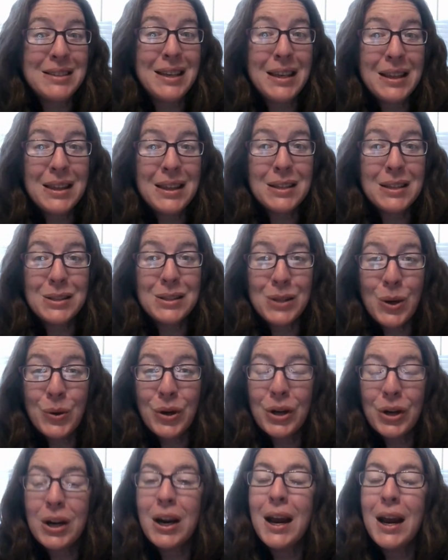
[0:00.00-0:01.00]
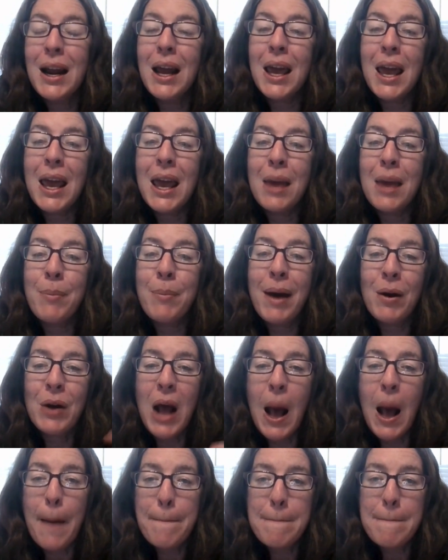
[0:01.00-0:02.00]
in the slow cooker and it came out
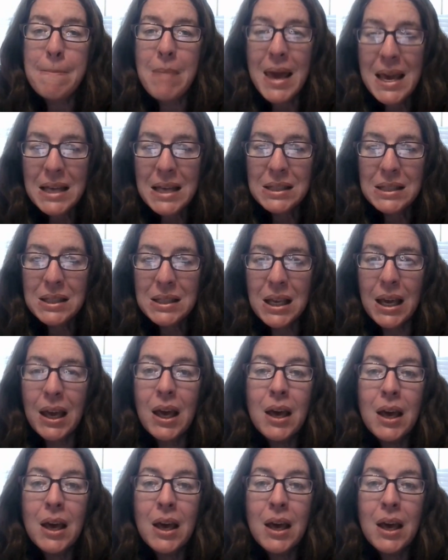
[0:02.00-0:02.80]
amazing.